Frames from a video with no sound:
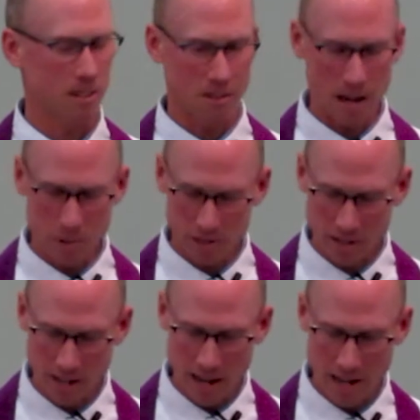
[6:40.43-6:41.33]
That was
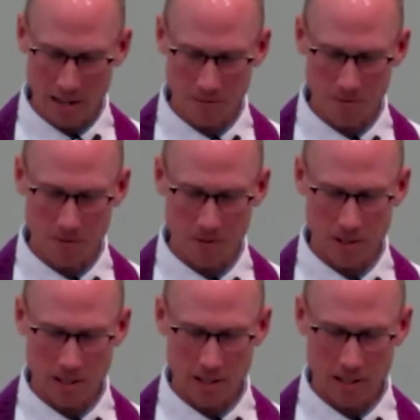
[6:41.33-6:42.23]
the kind of
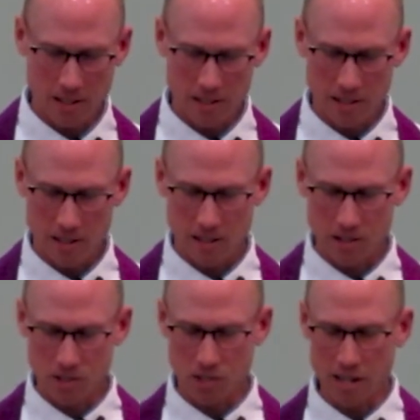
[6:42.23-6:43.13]

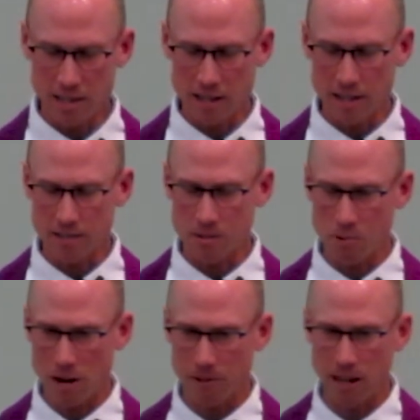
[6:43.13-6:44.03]
sight that the
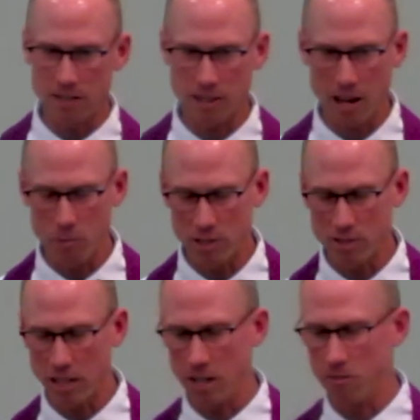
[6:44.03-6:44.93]
prophet Isaiah
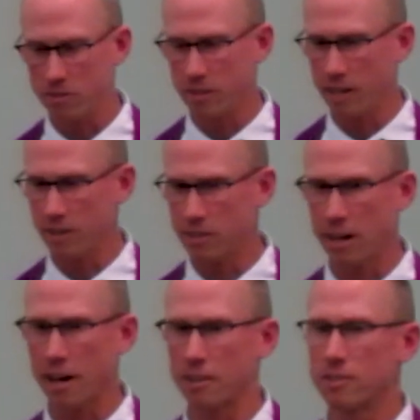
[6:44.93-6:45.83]
received in our
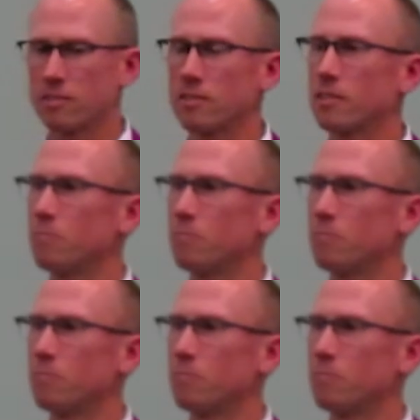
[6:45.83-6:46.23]
text.